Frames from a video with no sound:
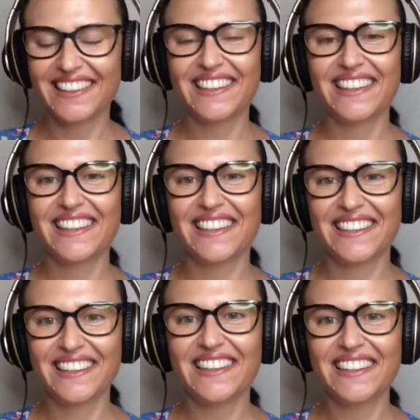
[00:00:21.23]

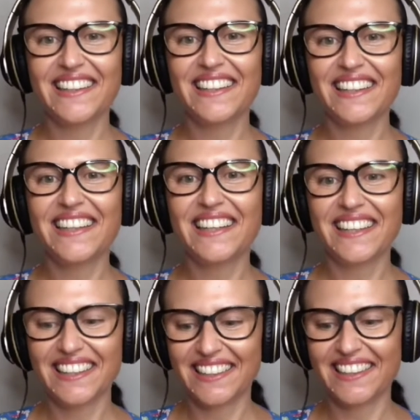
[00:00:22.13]

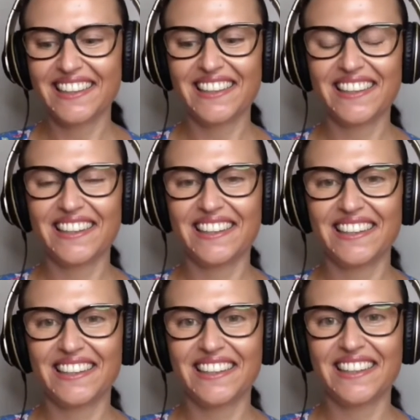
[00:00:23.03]

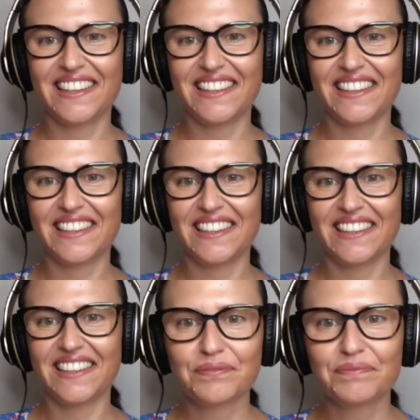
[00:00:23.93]

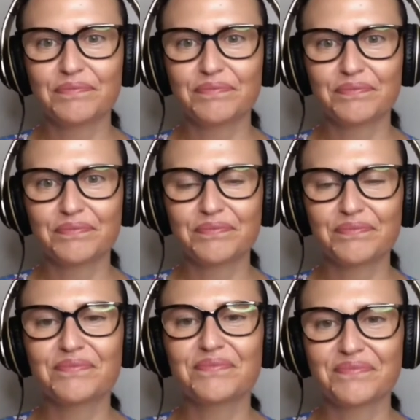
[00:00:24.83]

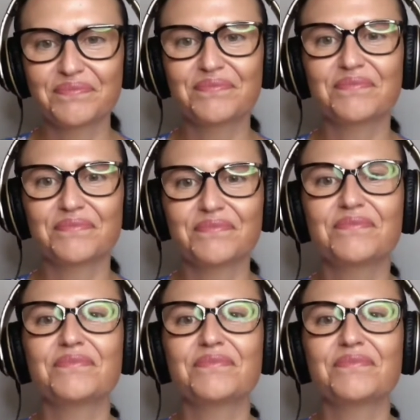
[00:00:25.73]
No words are spoken by the person on screen.